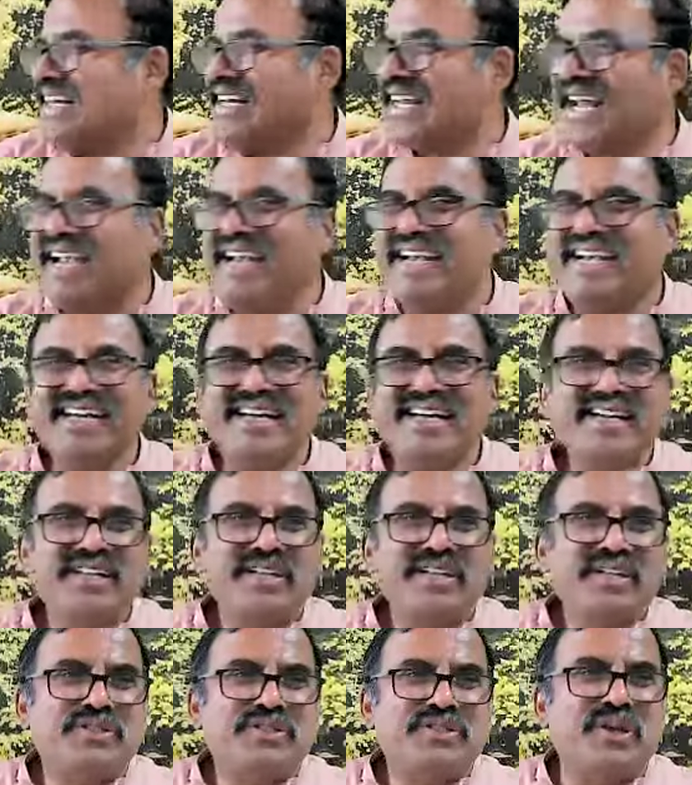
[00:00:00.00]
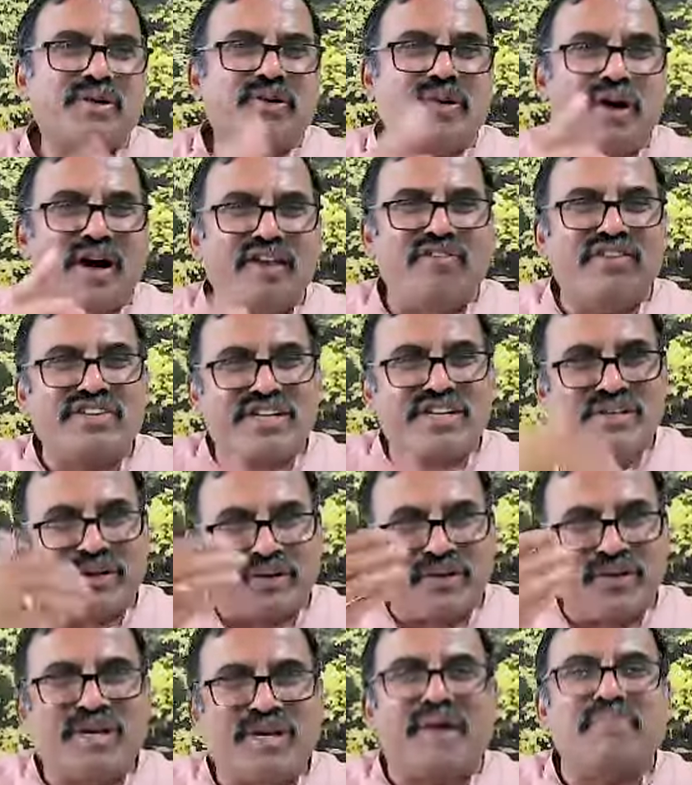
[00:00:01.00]
Right? So your qualification you have
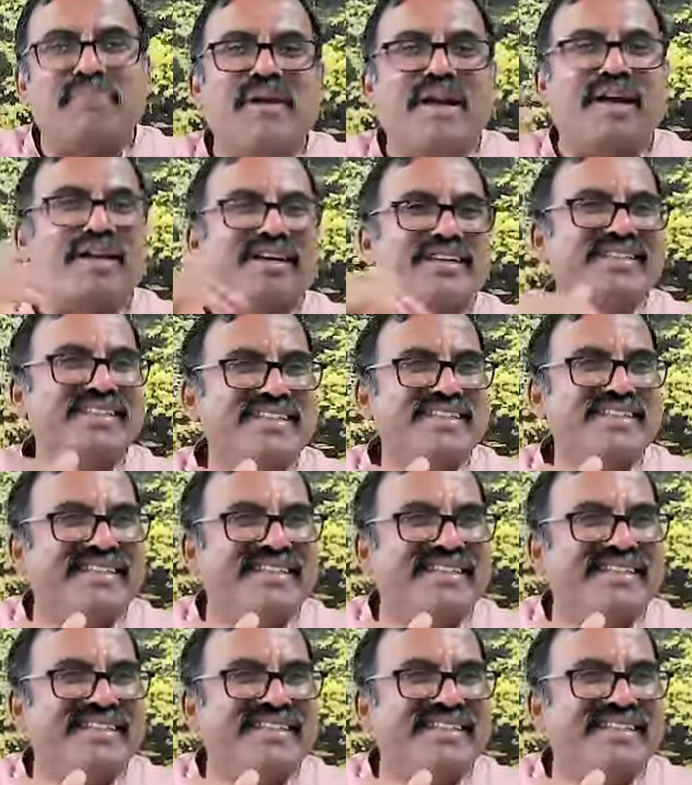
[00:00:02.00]
to complete.